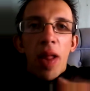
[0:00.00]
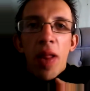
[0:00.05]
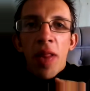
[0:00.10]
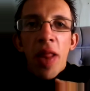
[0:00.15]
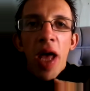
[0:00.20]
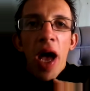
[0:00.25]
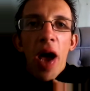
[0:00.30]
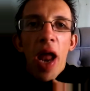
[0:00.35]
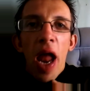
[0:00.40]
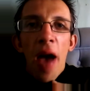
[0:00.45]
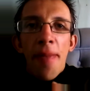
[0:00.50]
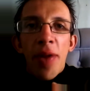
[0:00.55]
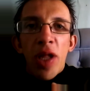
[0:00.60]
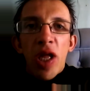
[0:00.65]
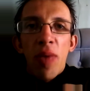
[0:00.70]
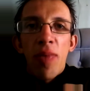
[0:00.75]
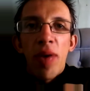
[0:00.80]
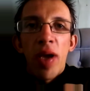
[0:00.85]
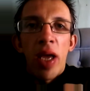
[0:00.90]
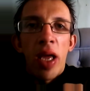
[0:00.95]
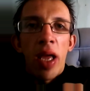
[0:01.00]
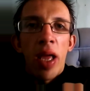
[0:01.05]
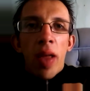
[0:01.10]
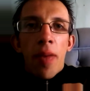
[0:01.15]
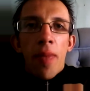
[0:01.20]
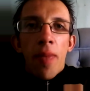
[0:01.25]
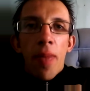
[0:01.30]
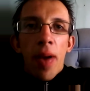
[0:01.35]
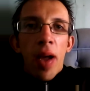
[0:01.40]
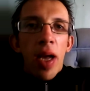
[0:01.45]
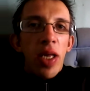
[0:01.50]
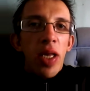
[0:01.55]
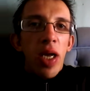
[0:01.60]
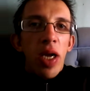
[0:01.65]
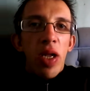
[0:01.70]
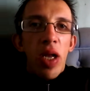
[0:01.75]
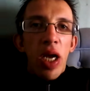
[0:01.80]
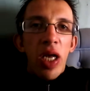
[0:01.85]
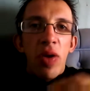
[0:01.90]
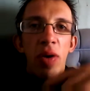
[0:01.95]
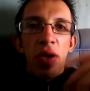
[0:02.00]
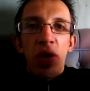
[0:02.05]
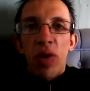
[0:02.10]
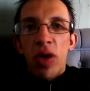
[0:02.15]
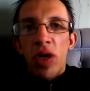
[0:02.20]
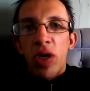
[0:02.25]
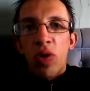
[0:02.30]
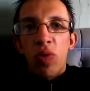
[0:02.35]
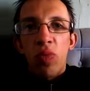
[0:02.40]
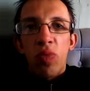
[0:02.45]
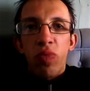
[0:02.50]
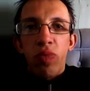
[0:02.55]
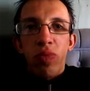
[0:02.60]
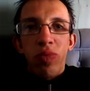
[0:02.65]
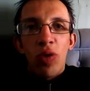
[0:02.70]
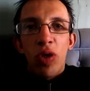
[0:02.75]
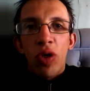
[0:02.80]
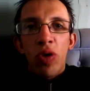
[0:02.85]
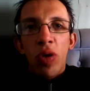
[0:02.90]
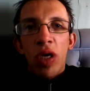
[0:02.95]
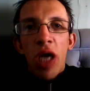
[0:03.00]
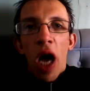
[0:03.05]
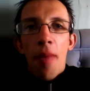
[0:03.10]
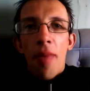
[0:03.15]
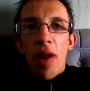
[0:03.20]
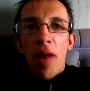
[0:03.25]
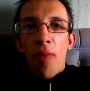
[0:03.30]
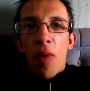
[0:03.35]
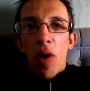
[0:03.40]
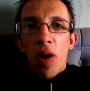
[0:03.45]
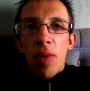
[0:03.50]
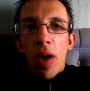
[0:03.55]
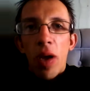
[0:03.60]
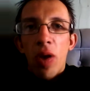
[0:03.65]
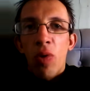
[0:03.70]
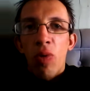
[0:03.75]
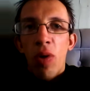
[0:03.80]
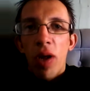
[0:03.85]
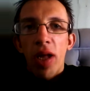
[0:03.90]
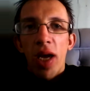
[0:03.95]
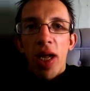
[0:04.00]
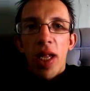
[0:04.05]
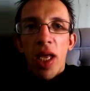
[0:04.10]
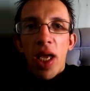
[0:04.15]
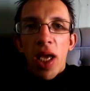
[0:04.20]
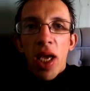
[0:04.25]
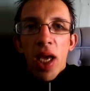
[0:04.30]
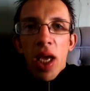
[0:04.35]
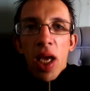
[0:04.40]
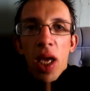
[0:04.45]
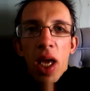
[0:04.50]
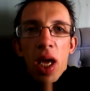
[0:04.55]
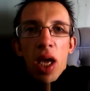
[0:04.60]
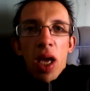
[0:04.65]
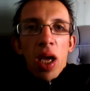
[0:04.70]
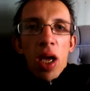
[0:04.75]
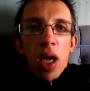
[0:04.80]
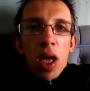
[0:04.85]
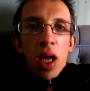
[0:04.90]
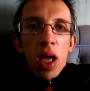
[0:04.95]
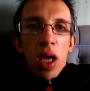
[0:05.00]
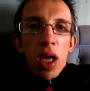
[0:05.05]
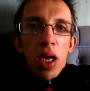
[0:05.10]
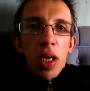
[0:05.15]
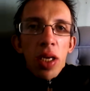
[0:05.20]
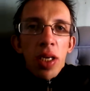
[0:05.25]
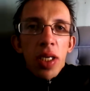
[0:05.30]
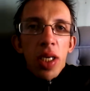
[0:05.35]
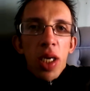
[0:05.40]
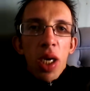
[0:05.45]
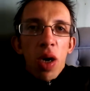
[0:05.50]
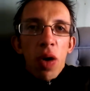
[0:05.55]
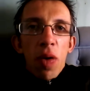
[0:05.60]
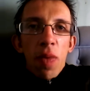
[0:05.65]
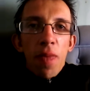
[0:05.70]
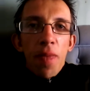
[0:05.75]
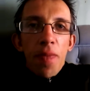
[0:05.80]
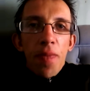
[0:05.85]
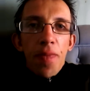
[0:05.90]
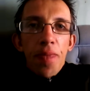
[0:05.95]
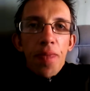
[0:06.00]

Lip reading: that happened to me. I said, I don't do gambling more, I quit it. So,